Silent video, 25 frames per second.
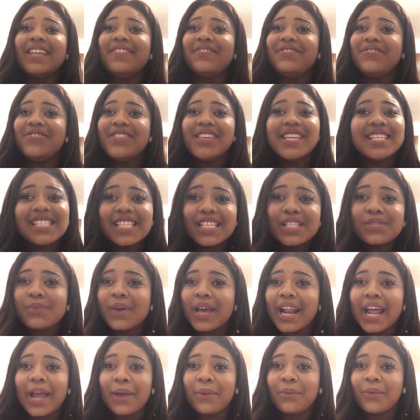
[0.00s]
this is
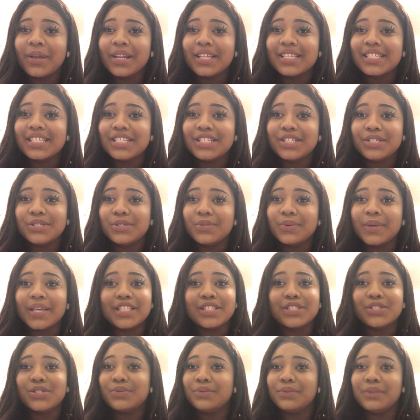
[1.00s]
what I wanted to
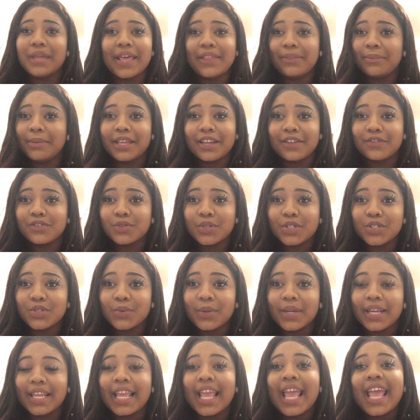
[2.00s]
do at the beginning of
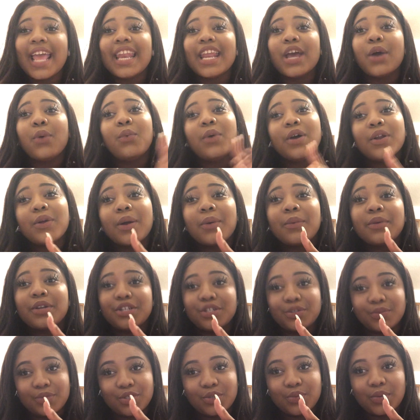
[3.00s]
2020. Now, what do I want
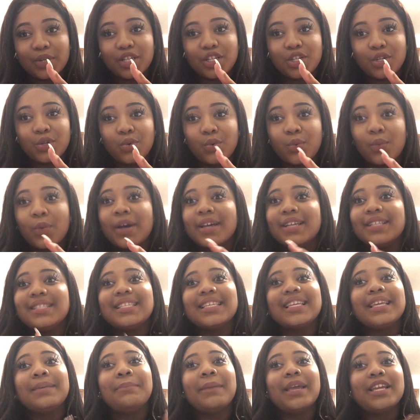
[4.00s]
to do in 2021
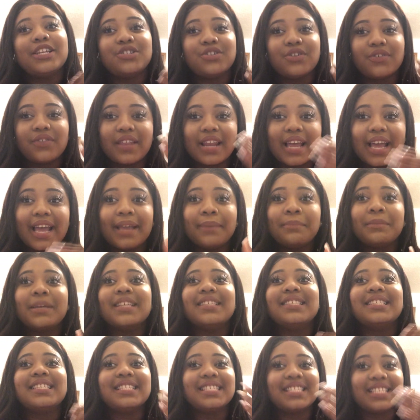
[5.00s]
to make sure that I'm
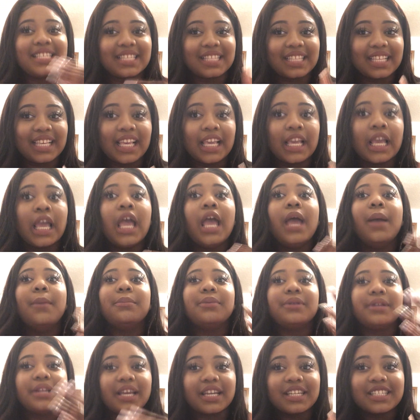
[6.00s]
consistently
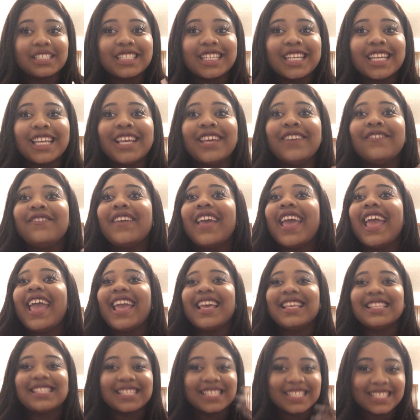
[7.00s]
productive
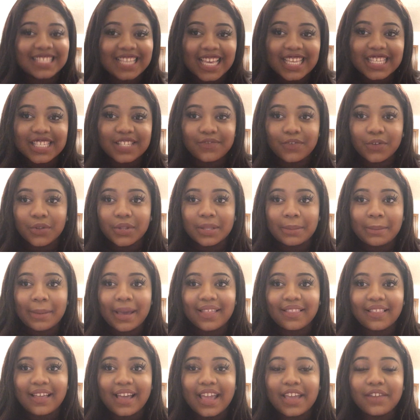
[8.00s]
and successful in
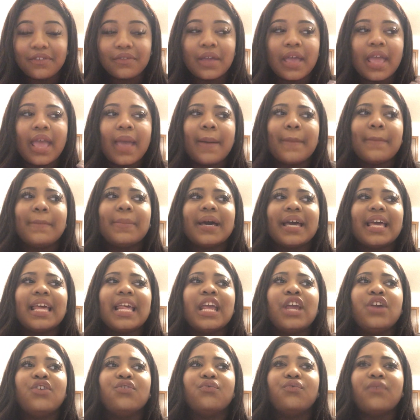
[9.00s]
my life? But
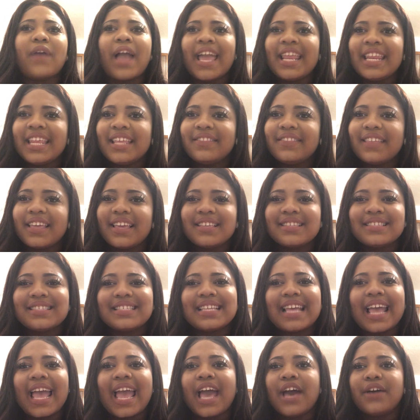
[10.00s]
writing things
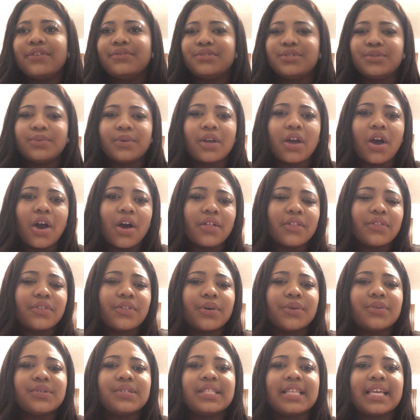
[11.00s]
down, doing all of
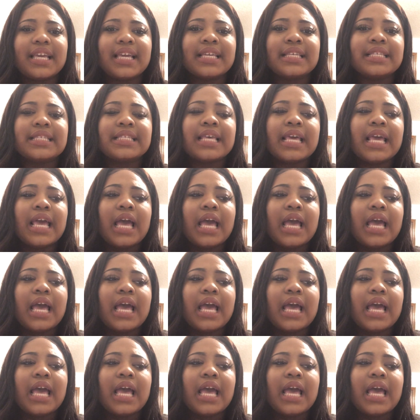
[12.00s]
those things,